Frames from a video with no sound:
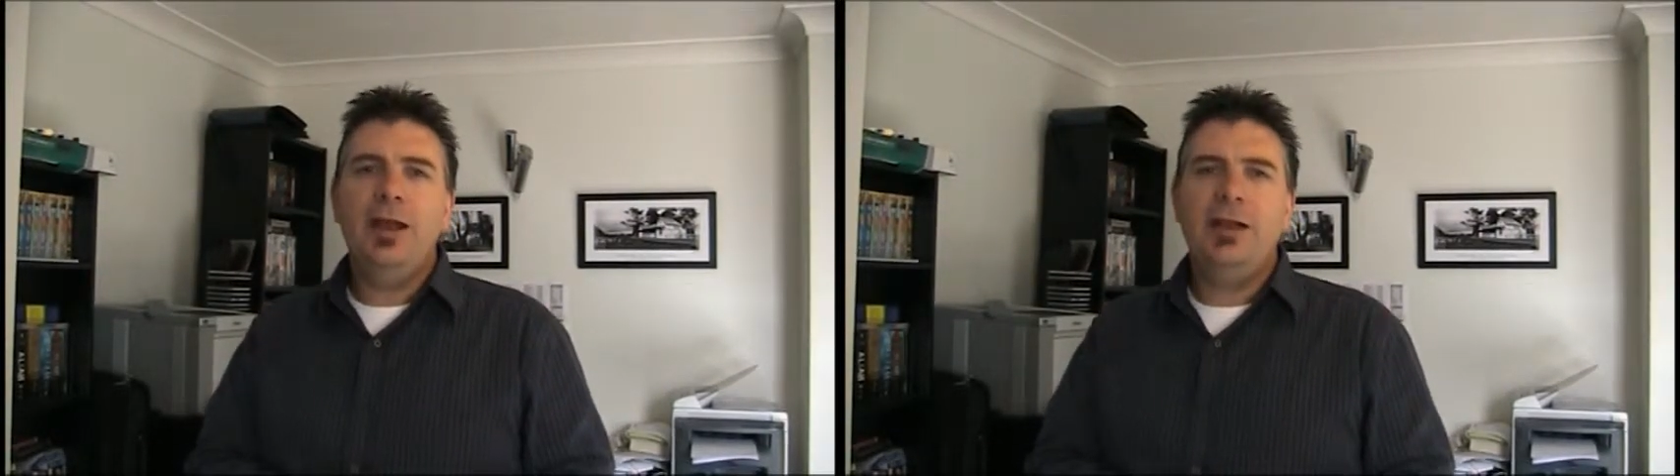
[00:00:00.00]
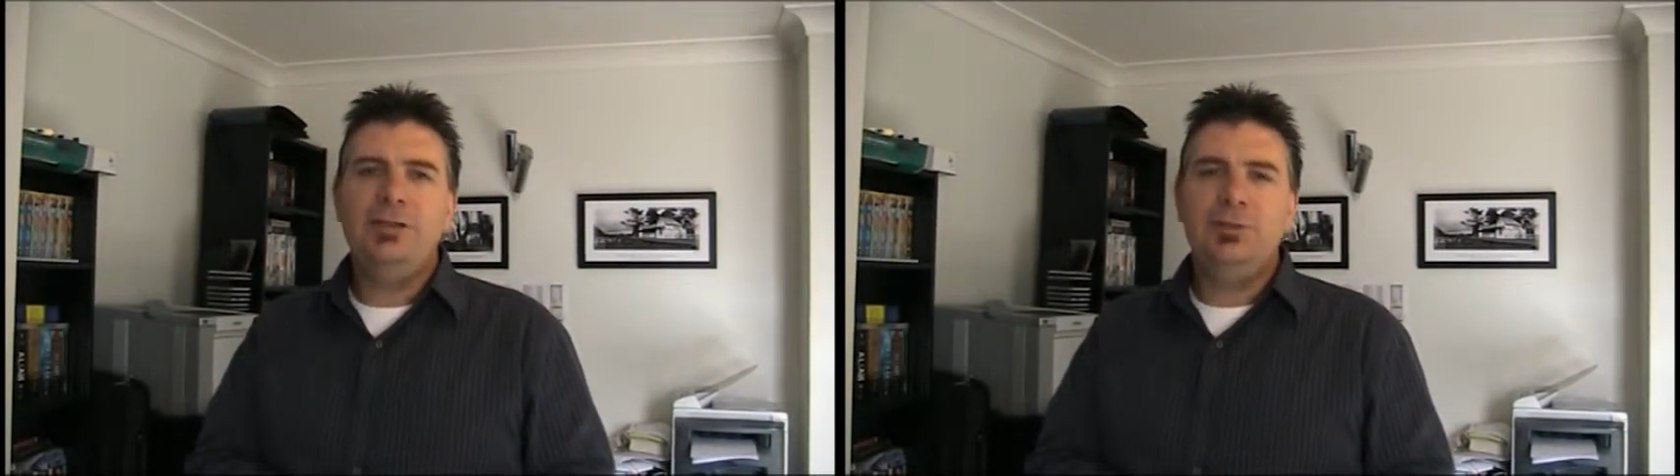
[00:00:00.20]

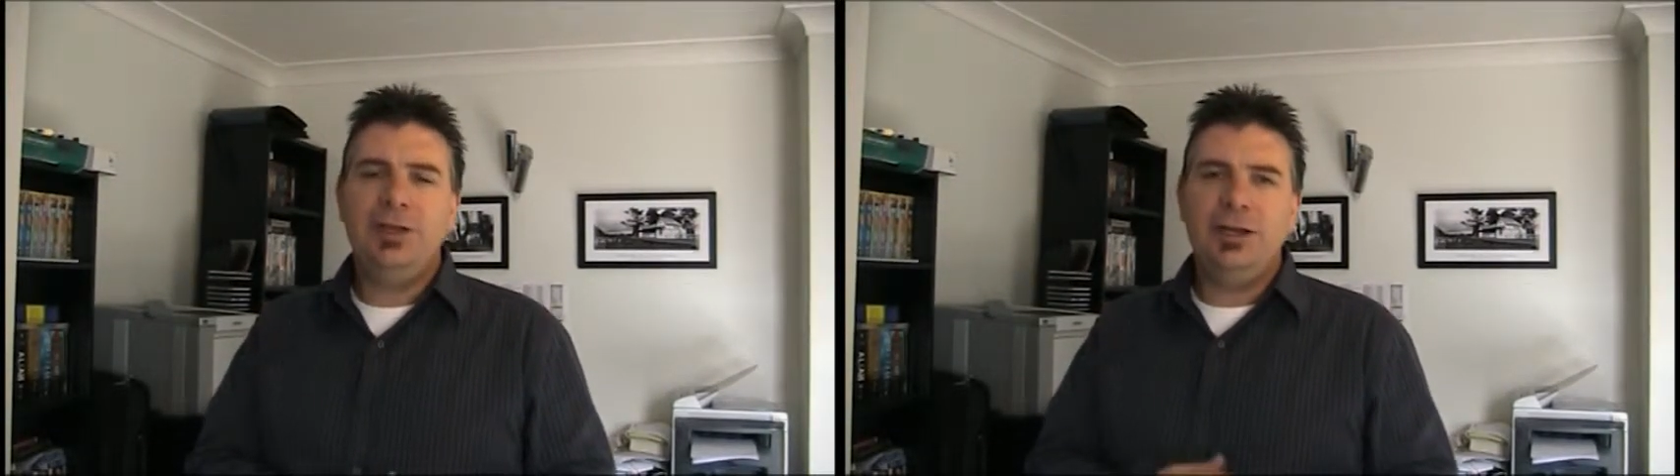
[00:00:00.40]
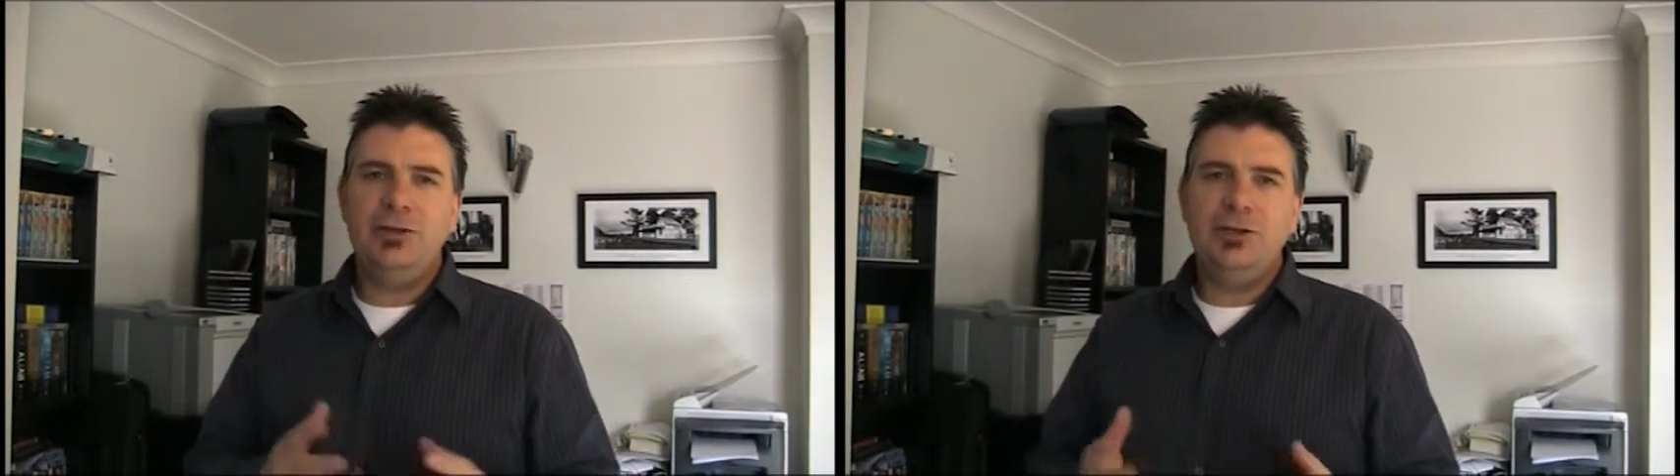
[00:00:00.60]
as you
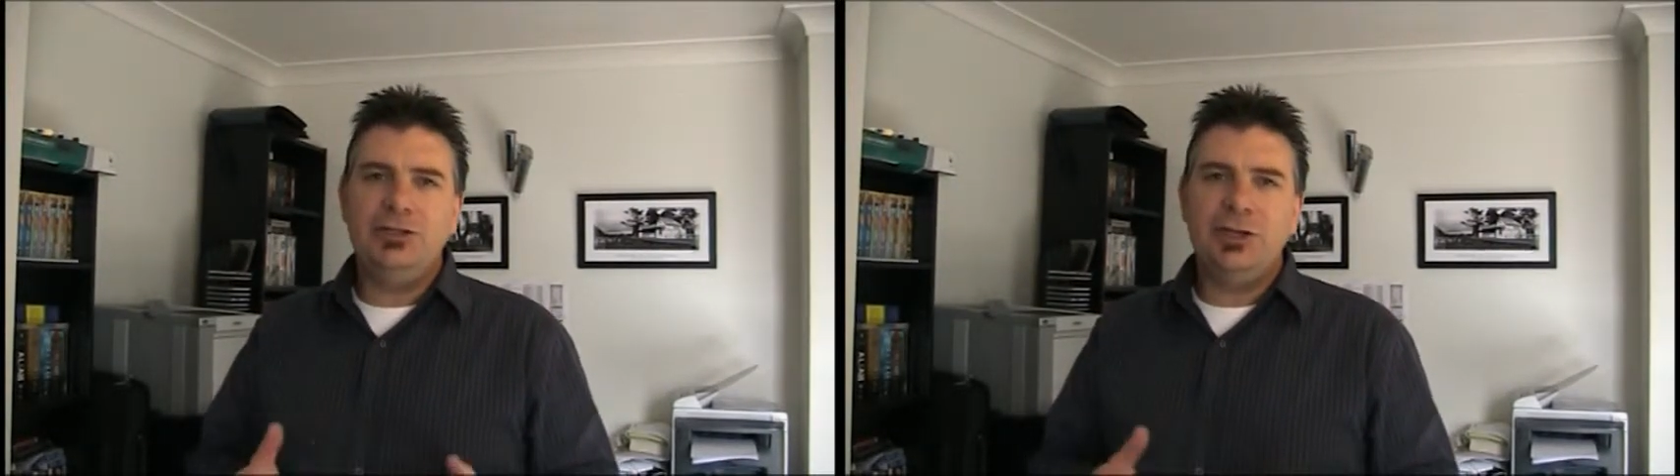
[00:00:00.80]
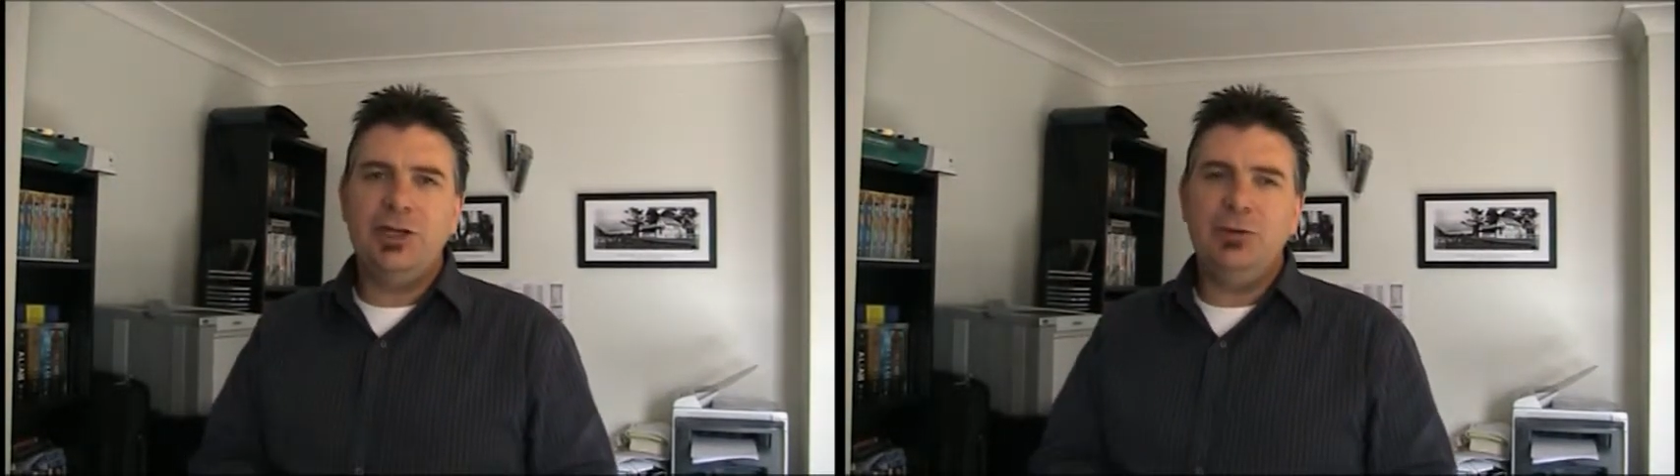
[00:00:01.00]
begin a new
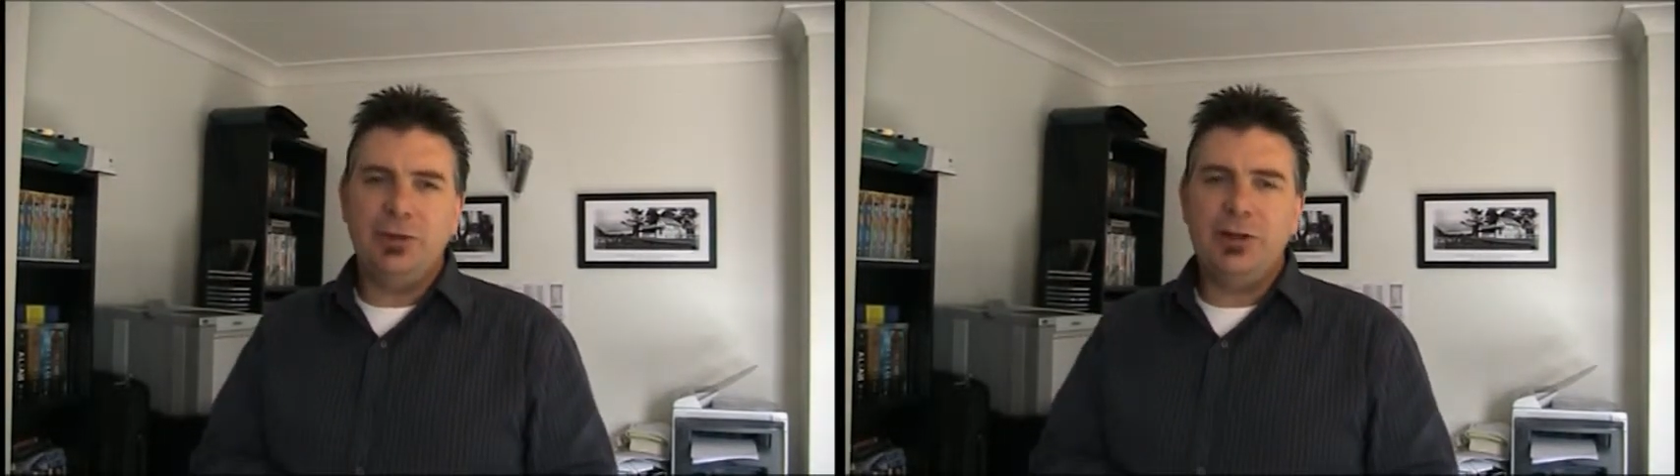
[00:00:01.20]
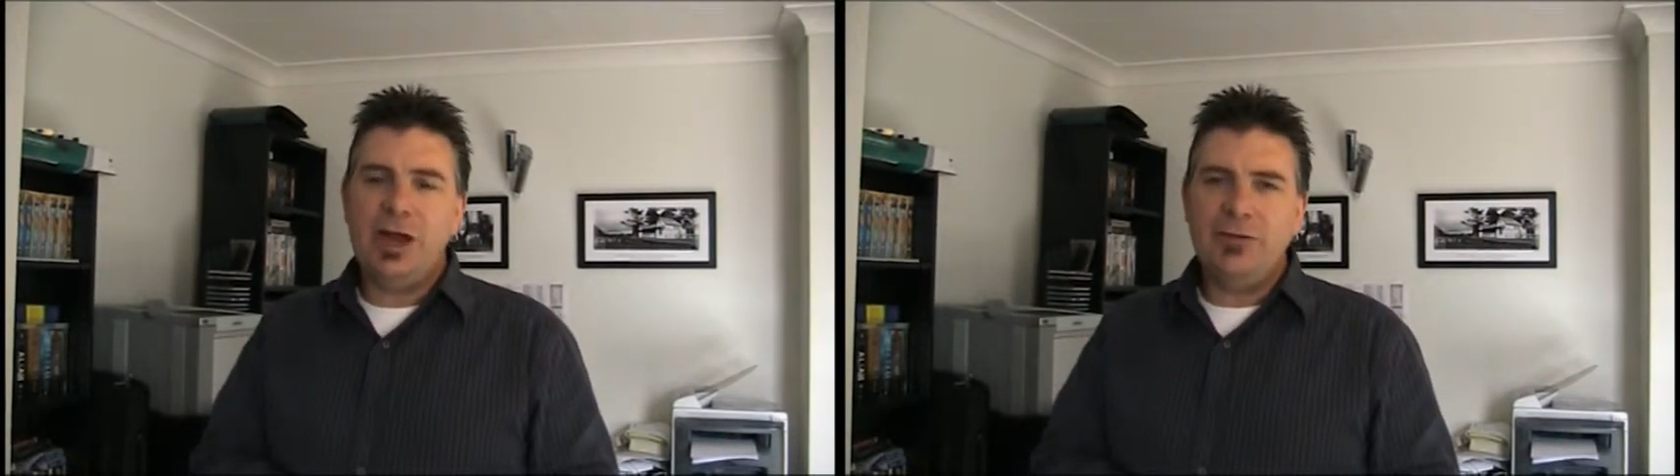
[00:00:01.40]
journey
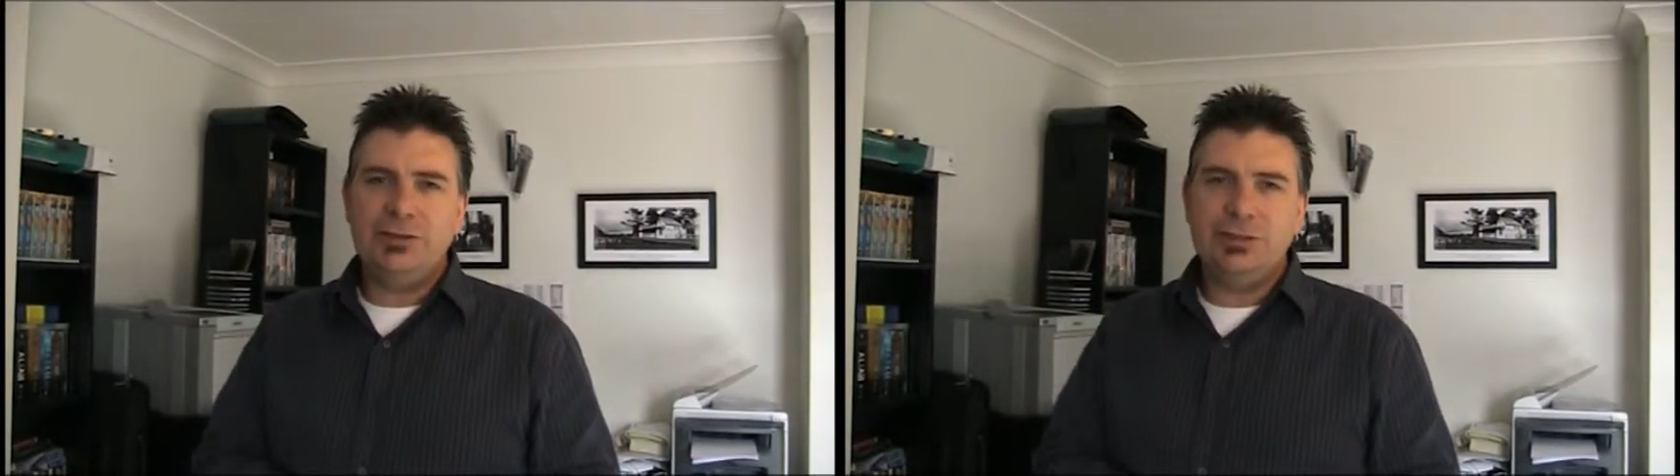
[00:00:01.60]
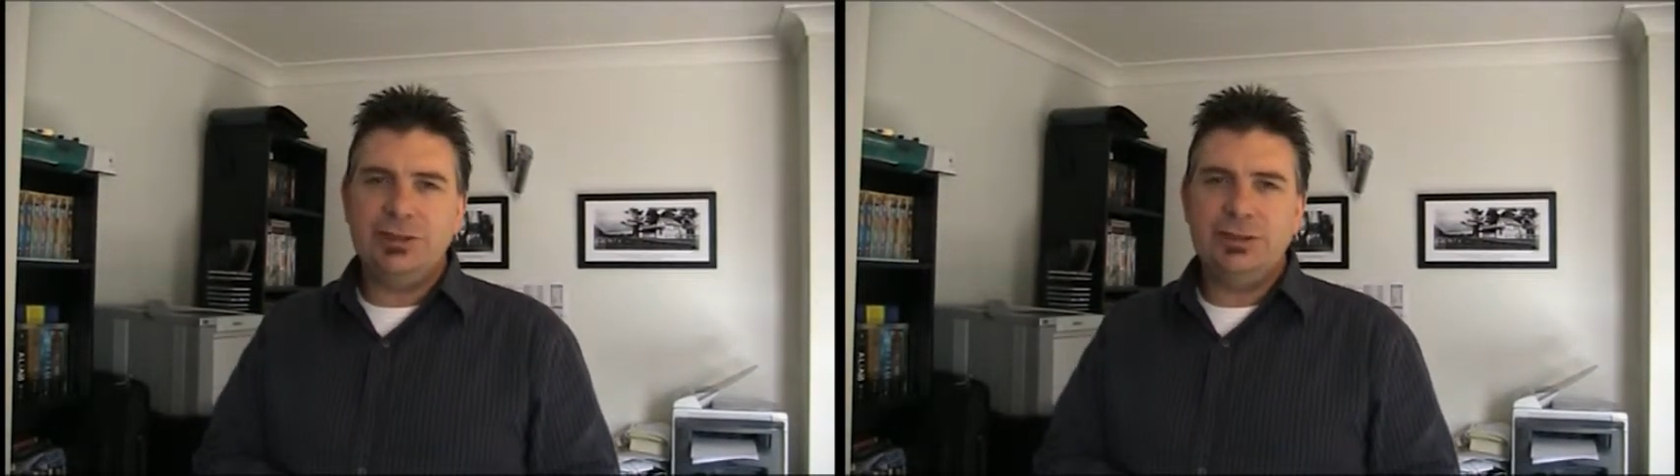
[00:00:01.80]
with Life
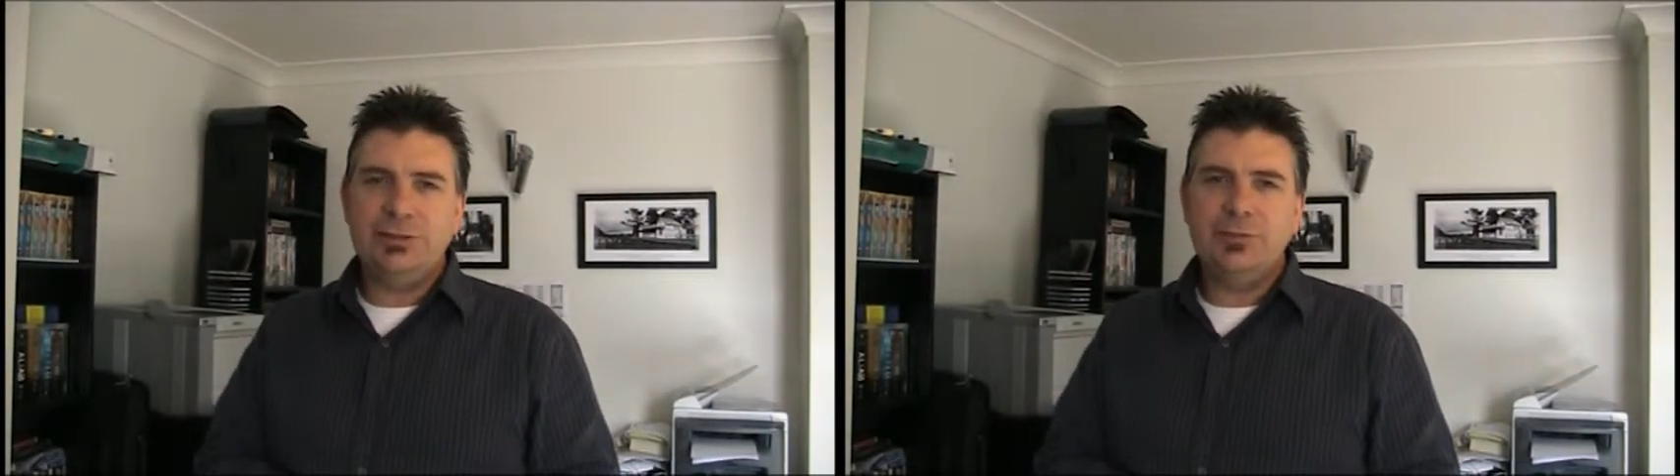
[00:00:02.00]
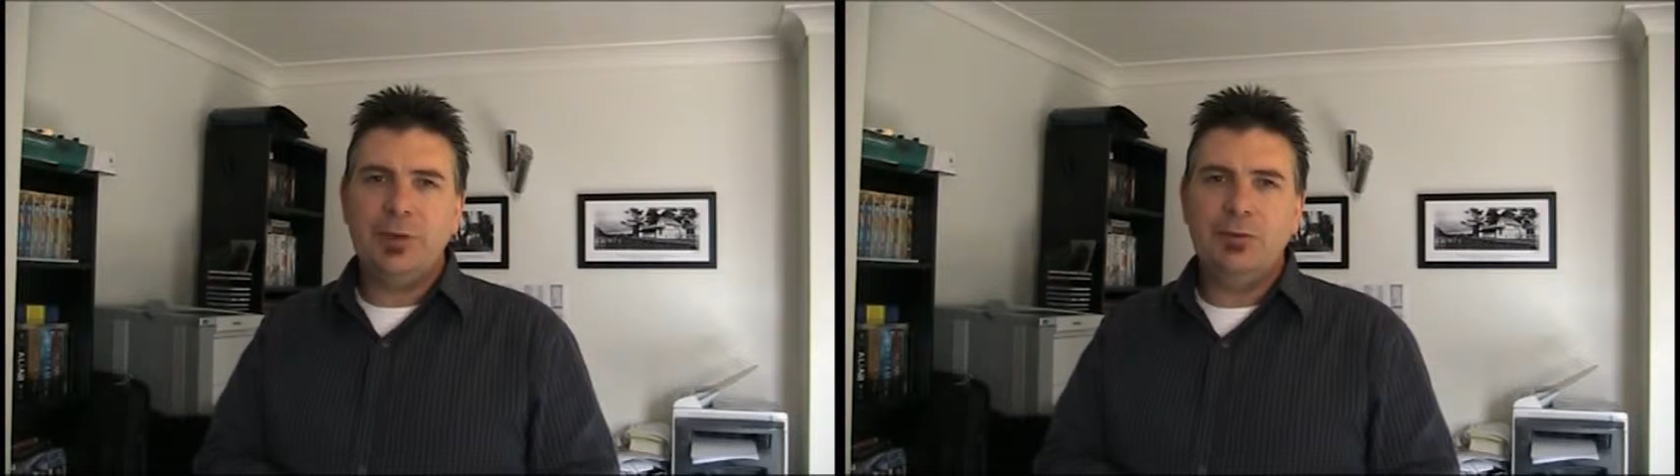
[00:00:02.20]
Church.